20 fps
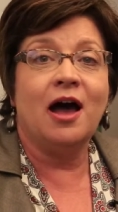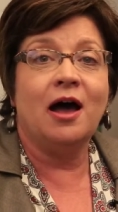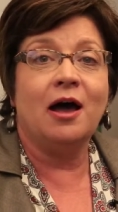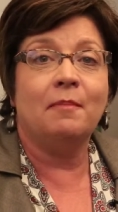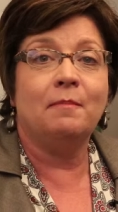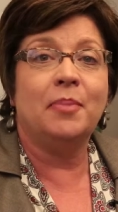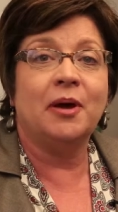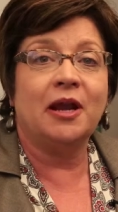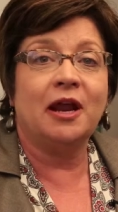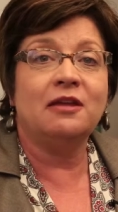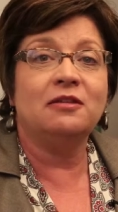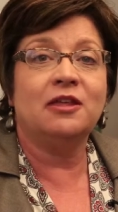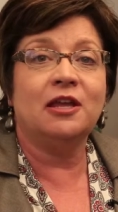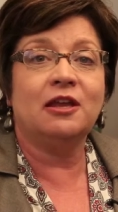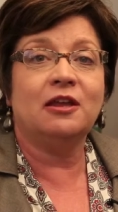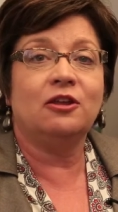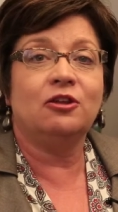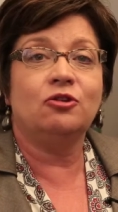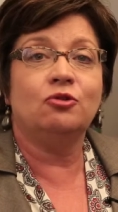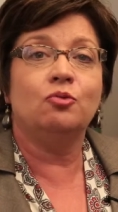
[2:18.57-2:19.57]
Uh, but I
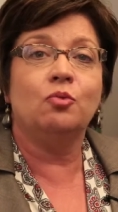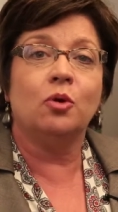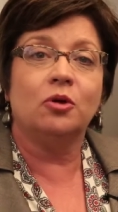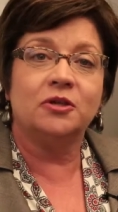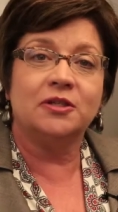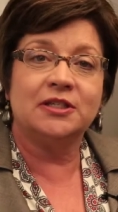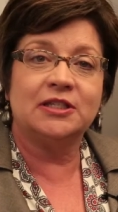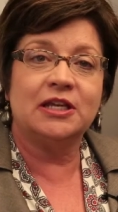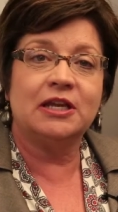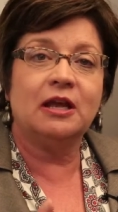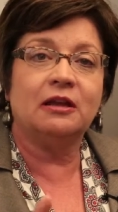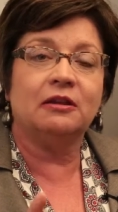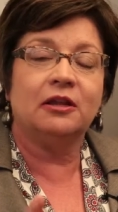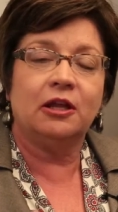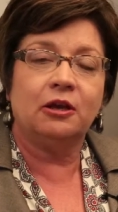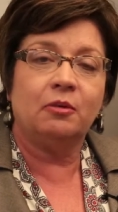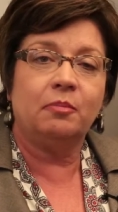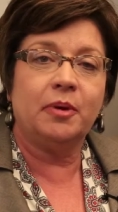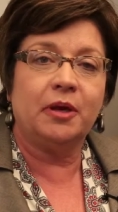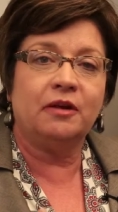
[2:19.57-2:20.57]
think you will see a
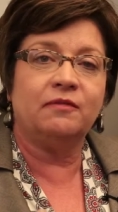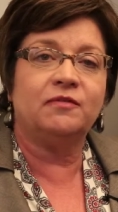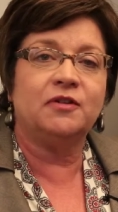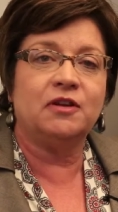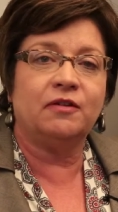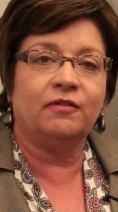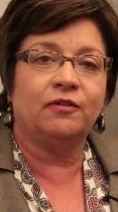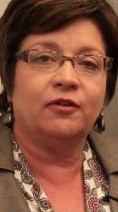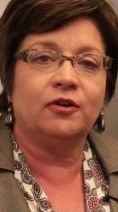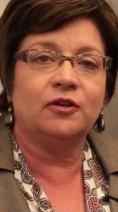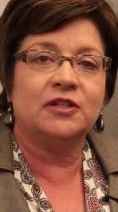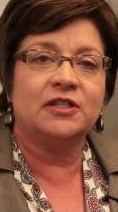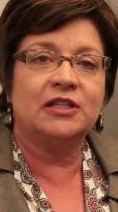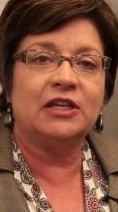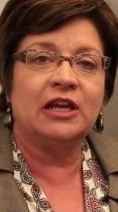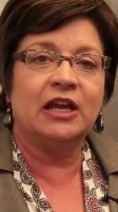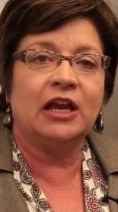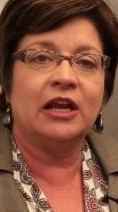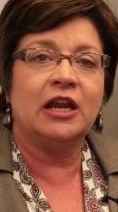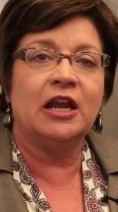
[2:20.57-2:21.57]
little bit of difference
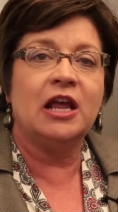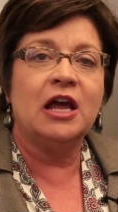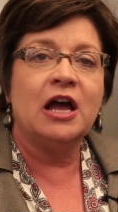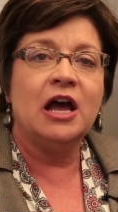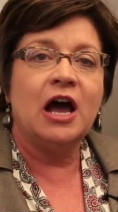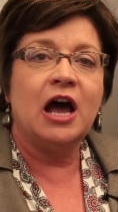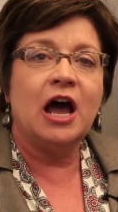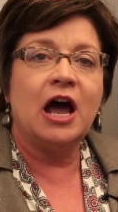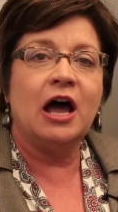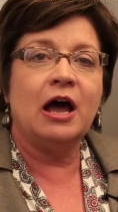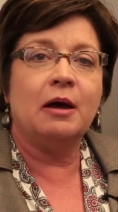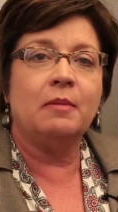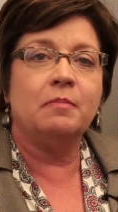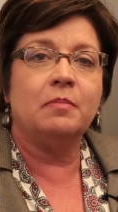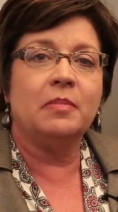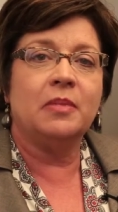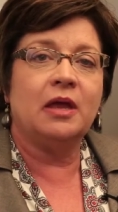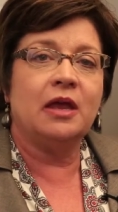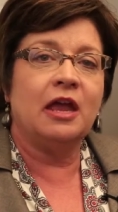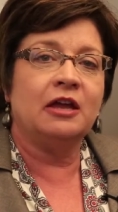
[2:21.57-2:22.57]
in
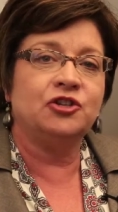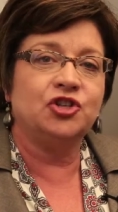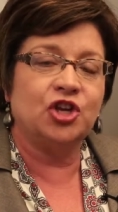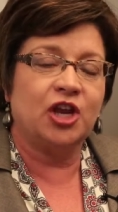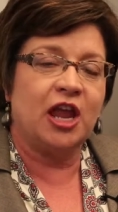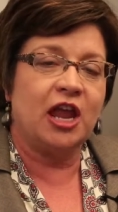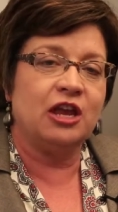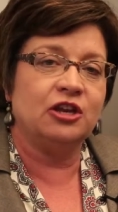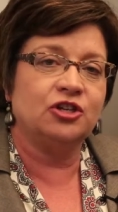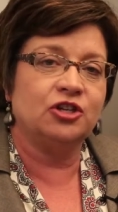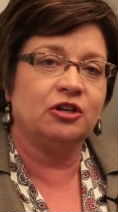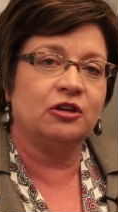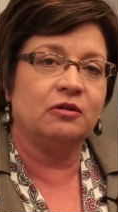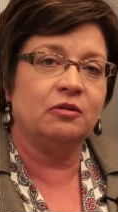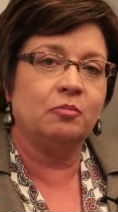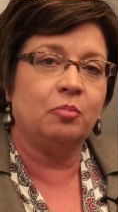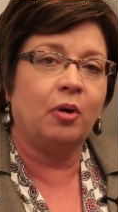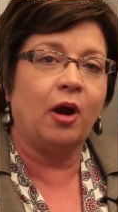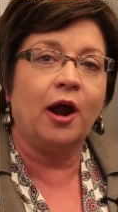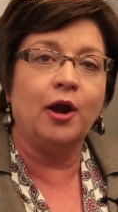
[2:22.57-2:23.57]
um,
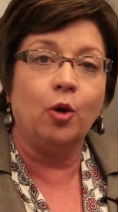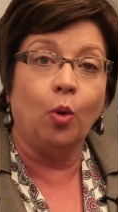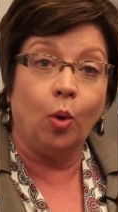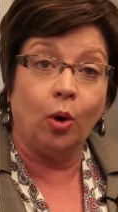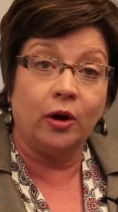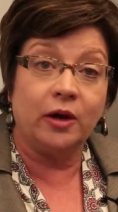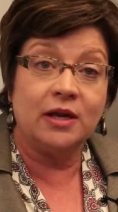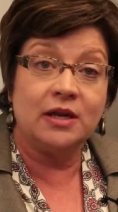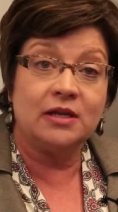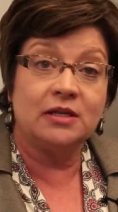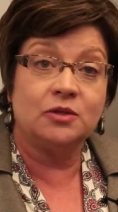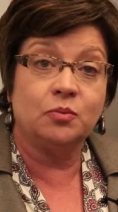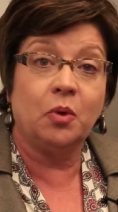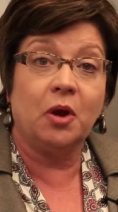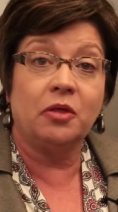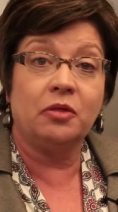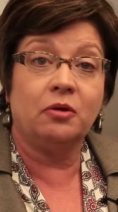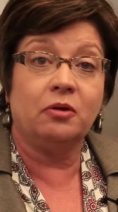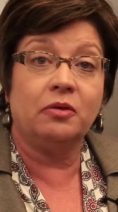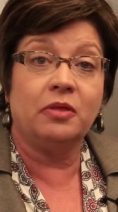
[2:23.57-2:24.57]
education priorities,
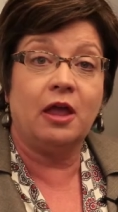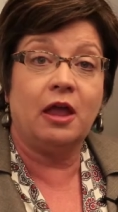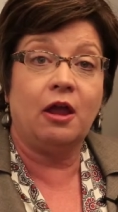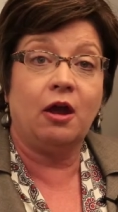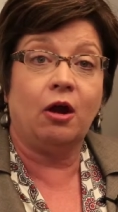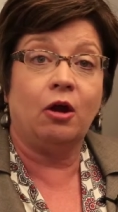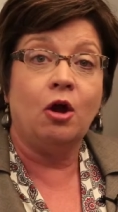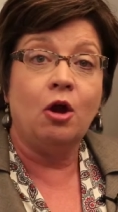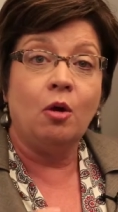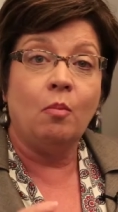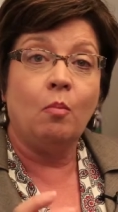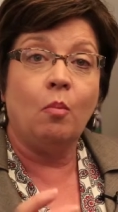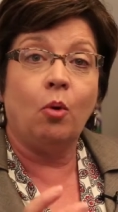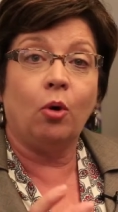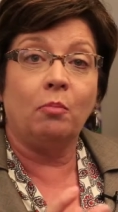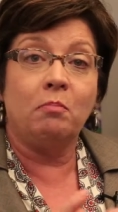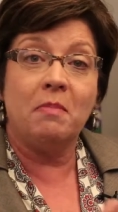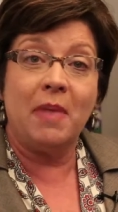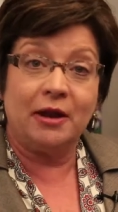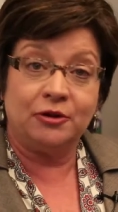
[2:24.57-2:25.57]
whether they are
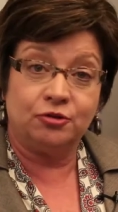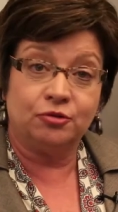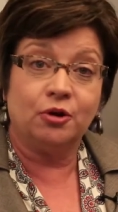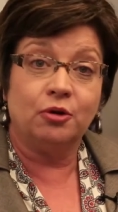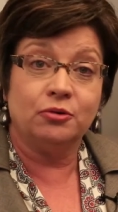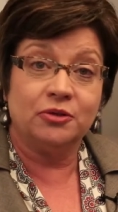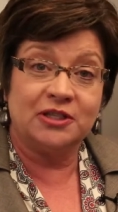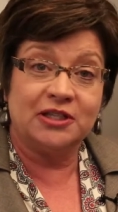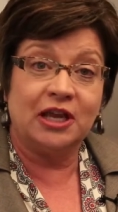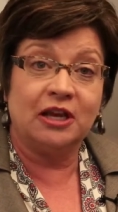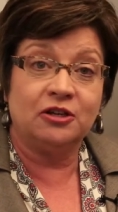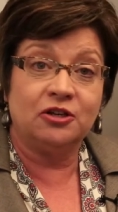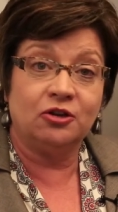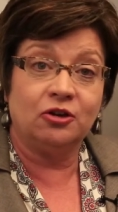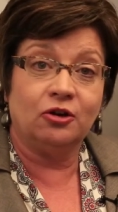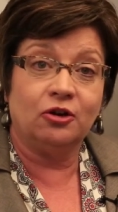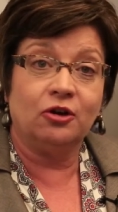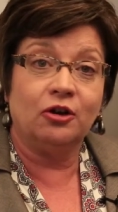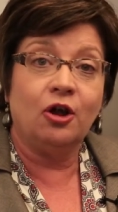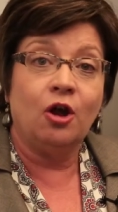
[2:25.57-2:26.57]
more metro
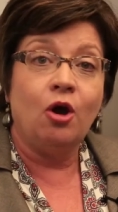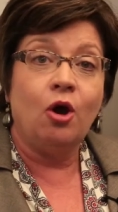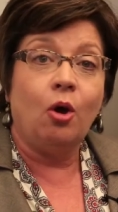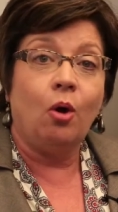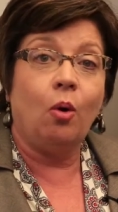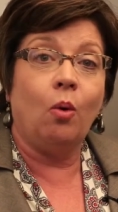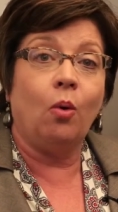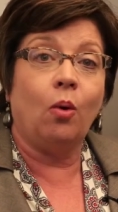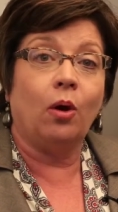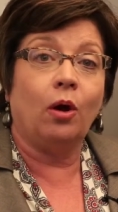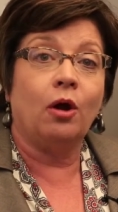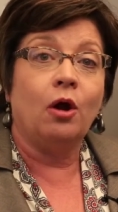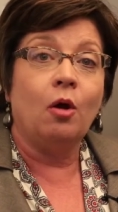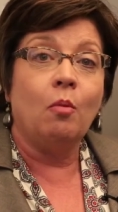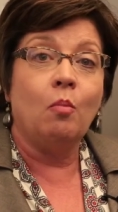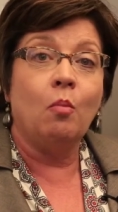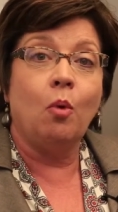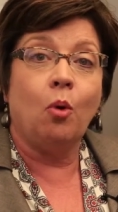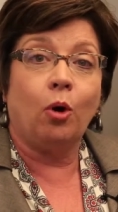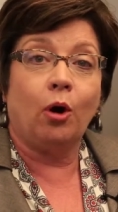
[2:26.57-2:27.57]
centered or
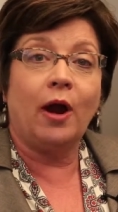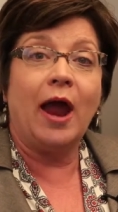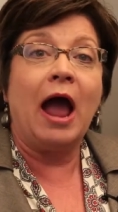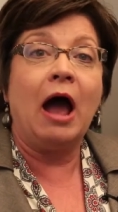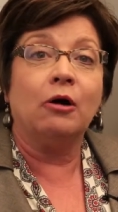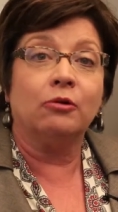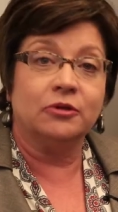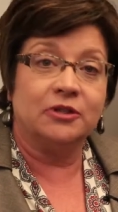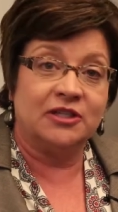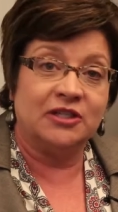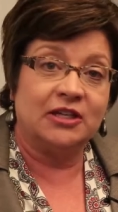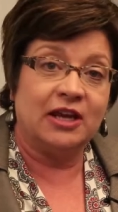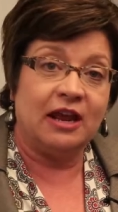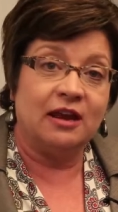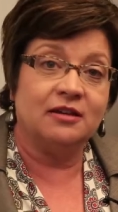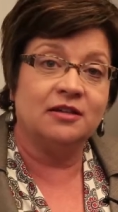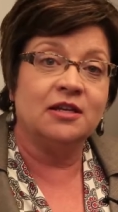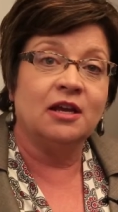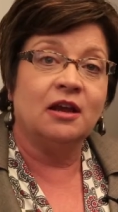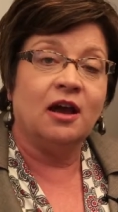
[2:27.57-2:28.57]
more
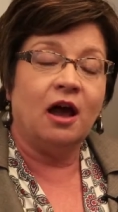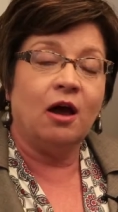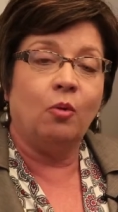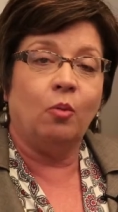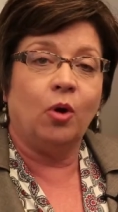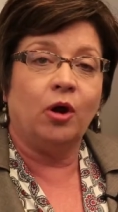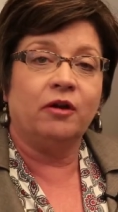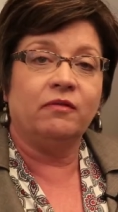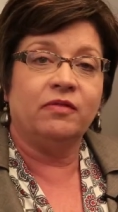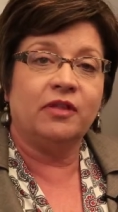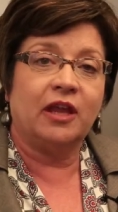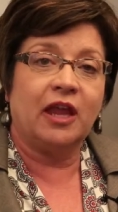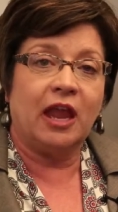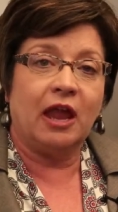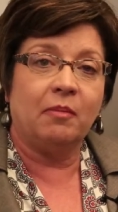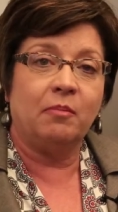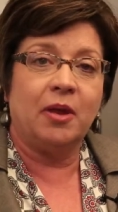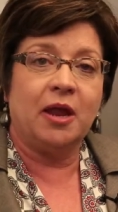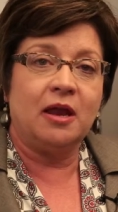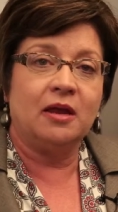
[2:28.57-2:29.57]
outstate. Uh, one of the
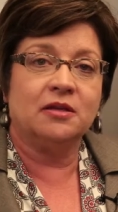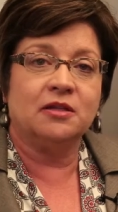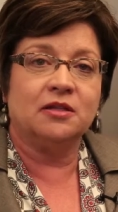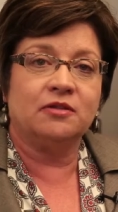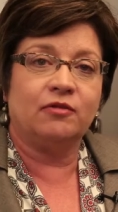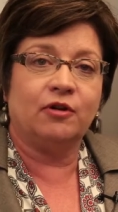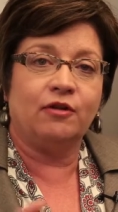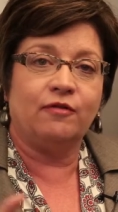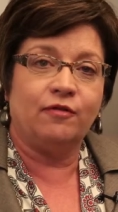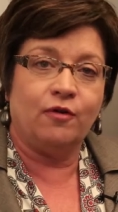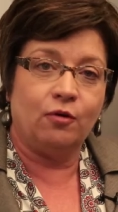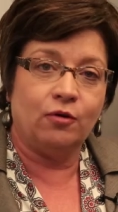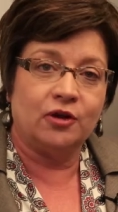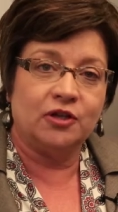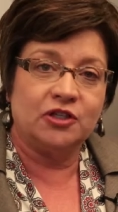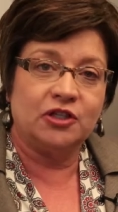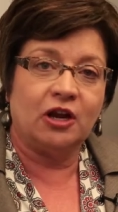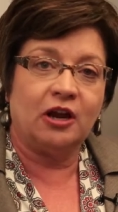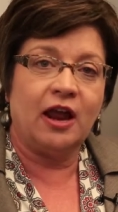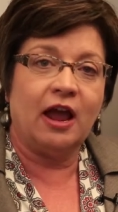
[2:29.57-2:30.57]
campaigns is very
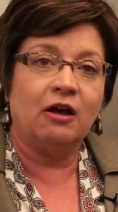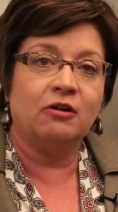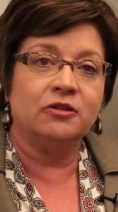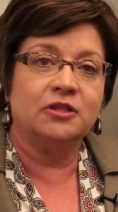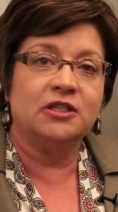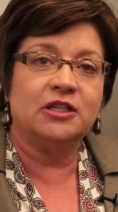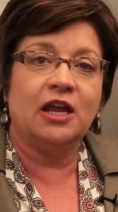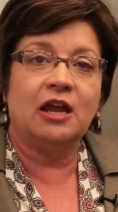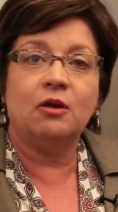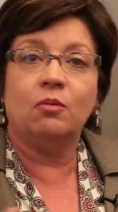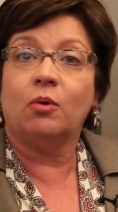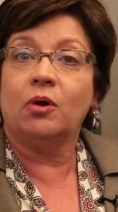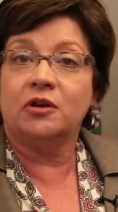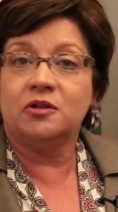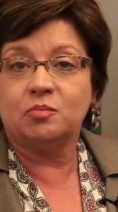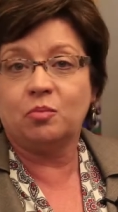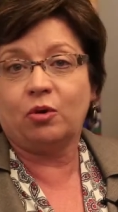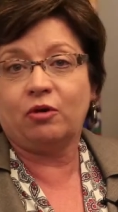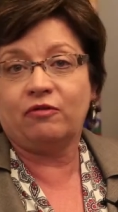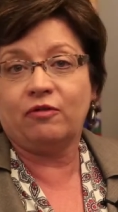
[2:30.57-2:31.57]
focused on outstate, one
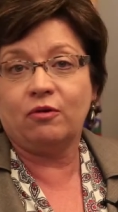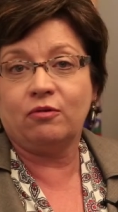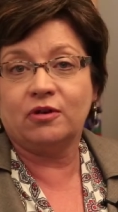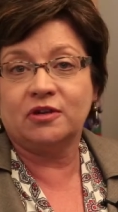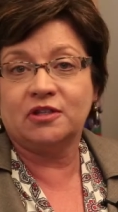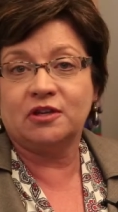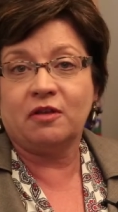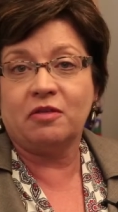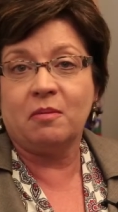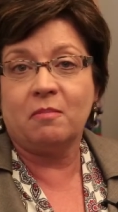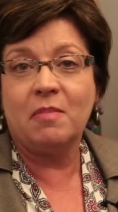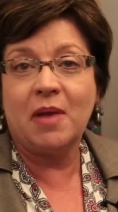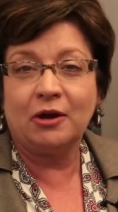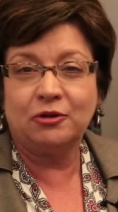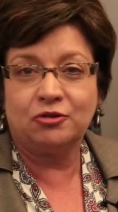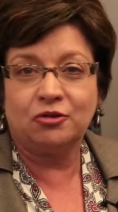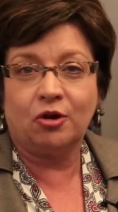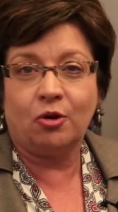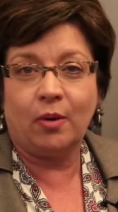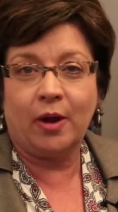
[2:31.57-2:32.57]
is more focused on the
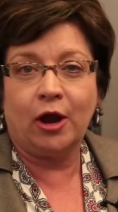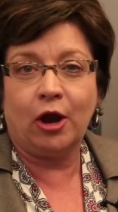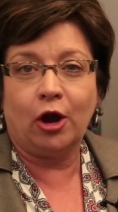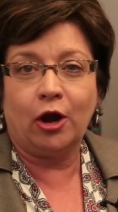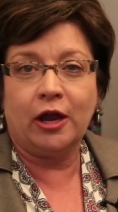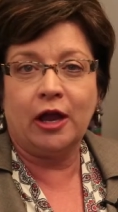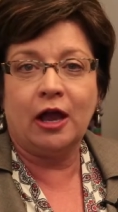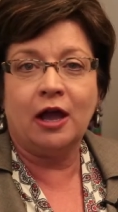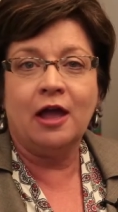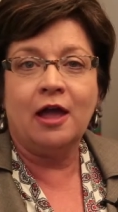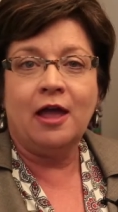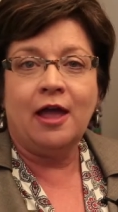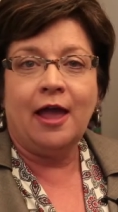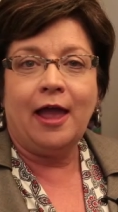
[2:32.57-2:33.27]
metro area.